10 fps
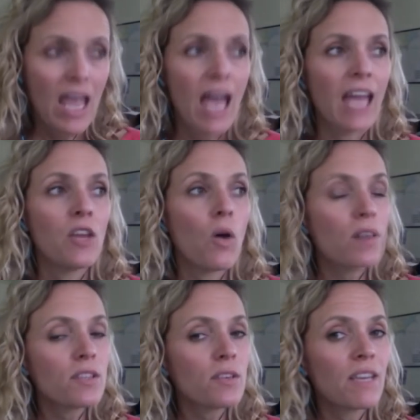And you
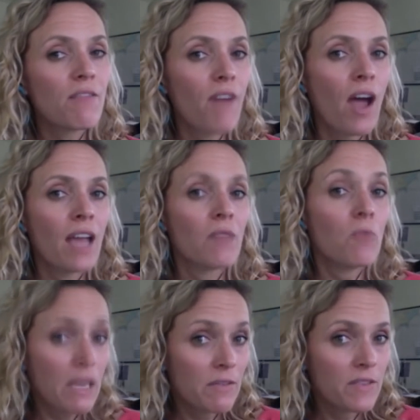also can find
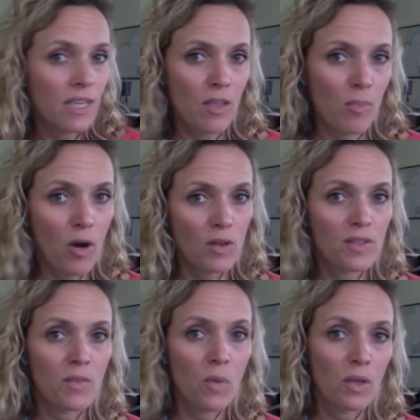reefs in other parts of the
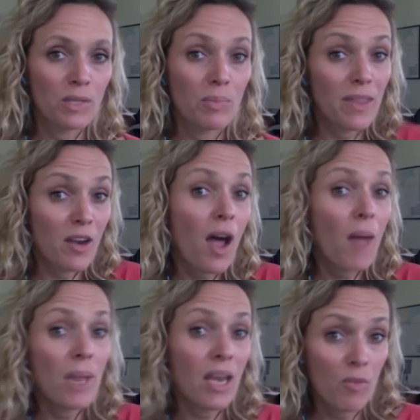world, but they're not
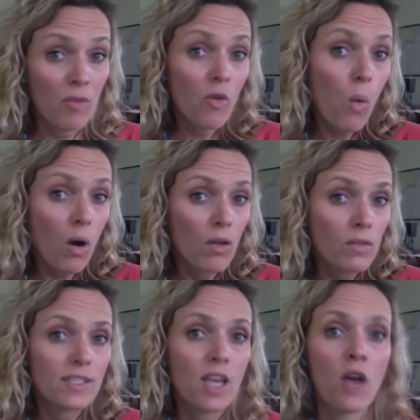made up of corals.
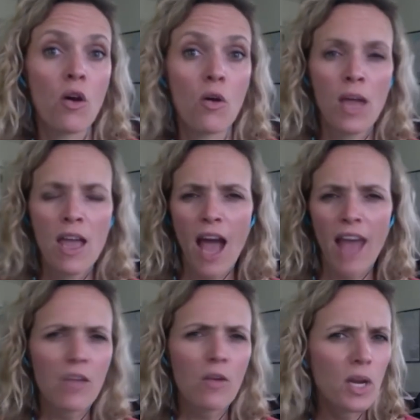So I
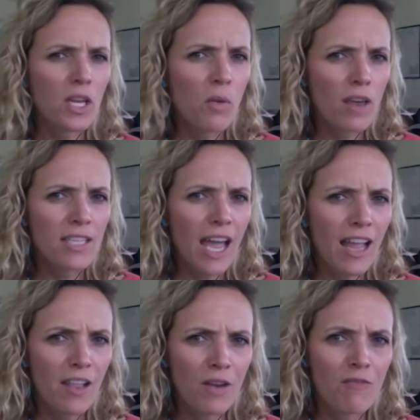think where you are, Tyler,
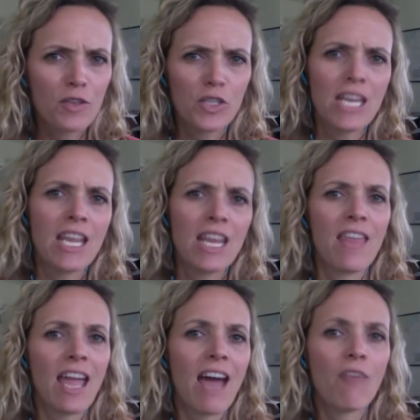in Virginia, they
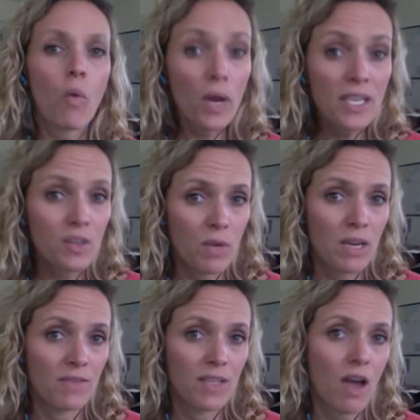have oyster
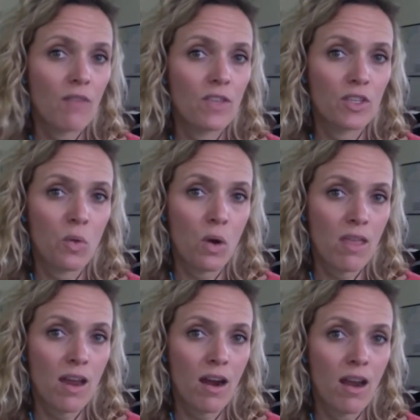reefs off the shore
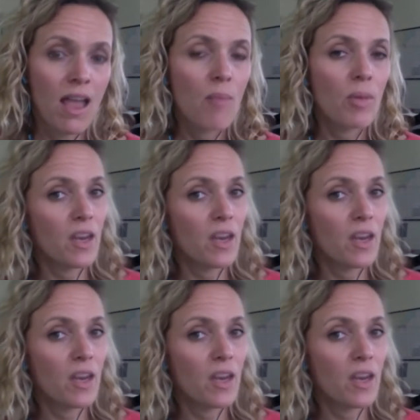there, but they